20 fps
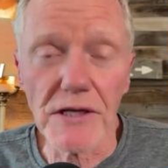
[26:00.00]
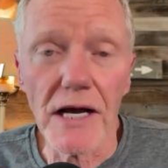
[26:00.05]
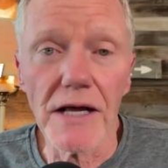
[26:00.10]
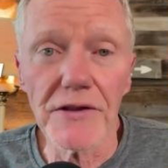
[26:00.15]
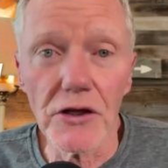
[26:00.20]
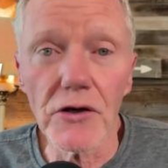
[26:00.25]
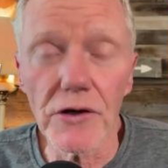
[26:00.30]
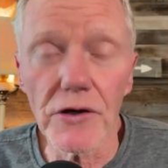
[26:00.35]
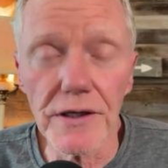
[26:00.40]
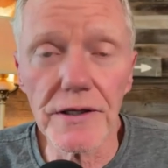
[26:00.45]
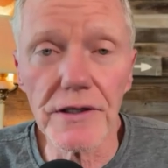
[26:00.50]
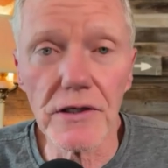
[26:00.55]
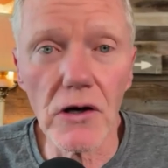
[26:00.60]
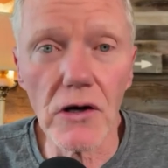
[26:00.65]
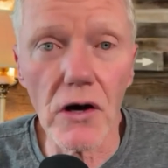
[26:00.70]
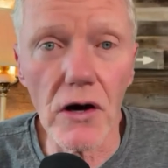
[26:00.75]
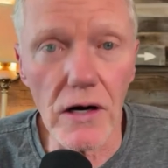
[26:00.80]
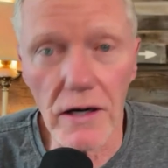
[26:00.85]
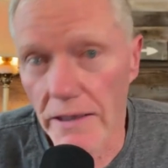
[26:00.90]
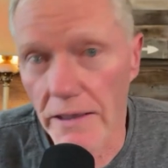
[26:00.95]
on the hood of the
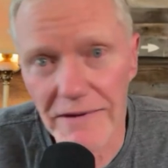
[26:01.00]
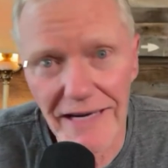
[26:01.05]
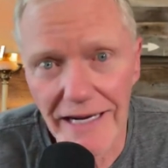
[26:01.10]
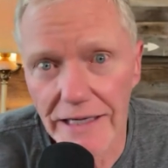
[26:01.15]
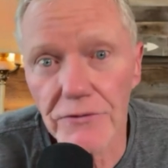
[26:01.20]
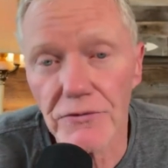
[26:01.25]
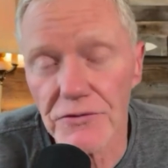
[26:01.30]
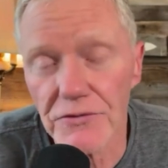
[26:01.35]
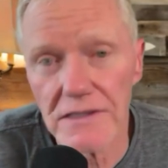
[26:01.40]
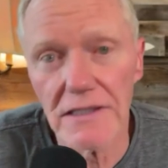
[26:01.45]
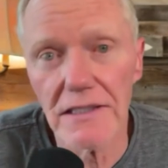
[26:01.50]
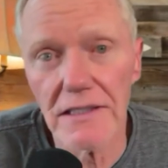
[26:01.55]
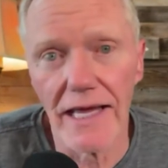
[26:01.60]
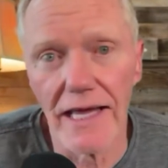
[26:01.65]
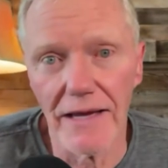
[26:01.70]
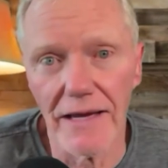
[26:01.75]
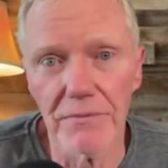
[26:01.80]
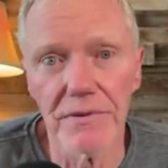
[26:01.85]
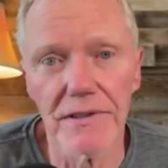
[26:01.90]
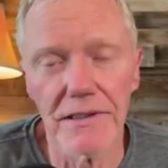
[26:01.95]
car. I mean, I don't see
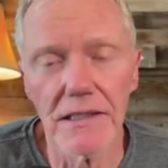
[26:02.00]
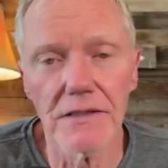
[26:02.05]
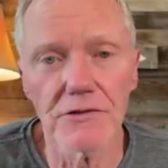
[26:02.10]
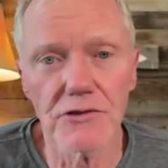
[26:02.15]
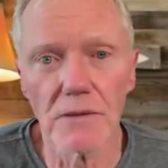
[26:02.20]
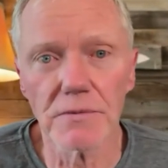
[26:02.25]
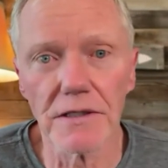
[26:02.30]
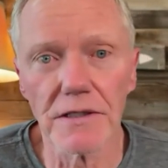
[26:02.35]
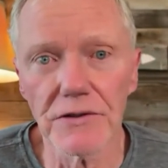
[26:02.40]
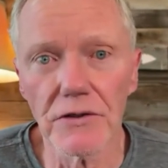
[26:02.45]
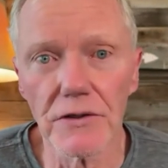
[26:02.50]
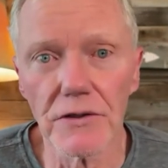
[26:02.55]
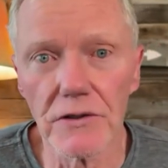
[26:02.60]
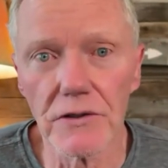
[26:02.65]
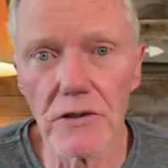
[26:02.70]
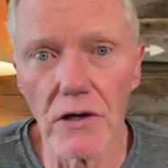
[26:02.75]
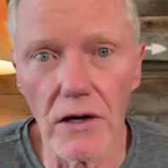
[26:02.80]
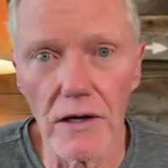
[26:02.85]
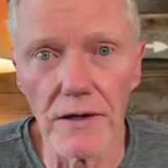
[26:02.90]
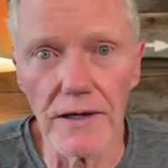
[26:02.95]
that, but he jumps on the hood of the
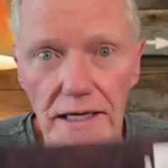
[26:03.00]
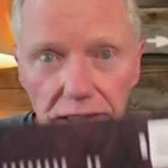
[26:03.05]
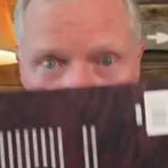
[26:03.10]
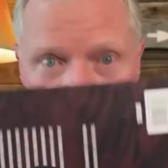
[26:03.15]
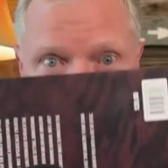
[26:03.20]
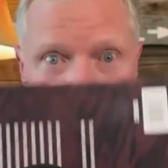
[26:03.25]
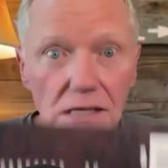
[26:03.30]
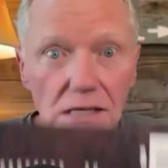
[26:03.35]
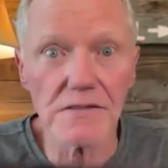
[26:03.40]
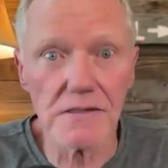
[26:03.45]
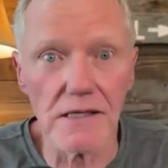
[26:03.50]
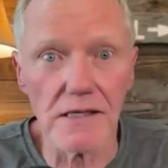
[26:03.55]
car and he does